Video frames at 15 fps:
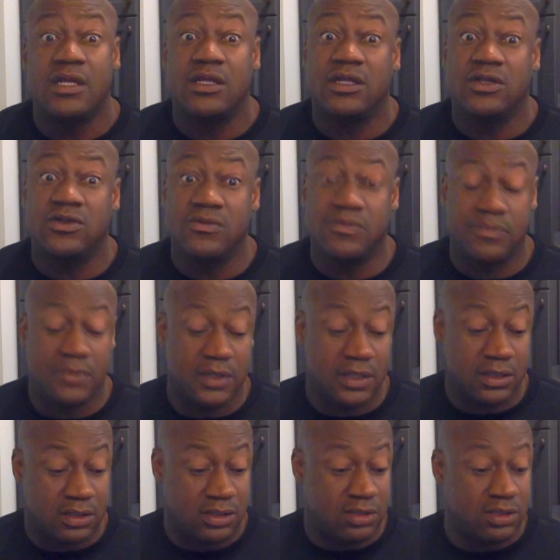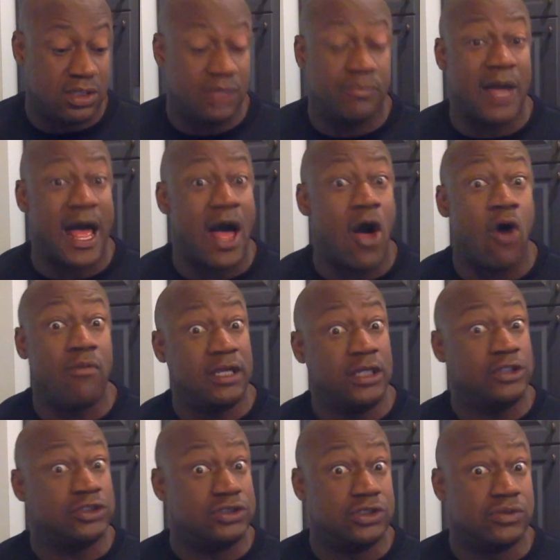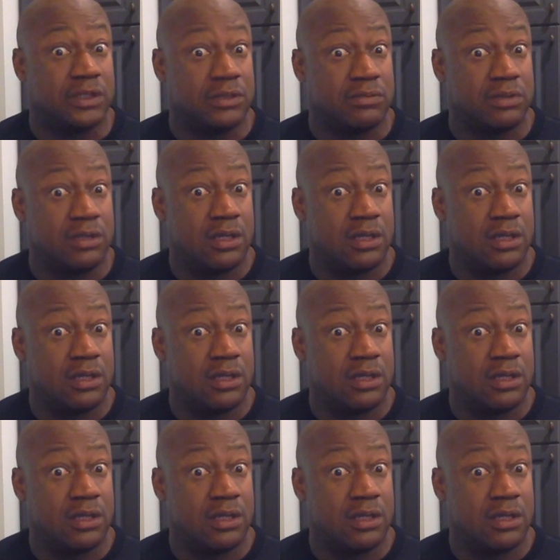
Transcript: then by all means, do it.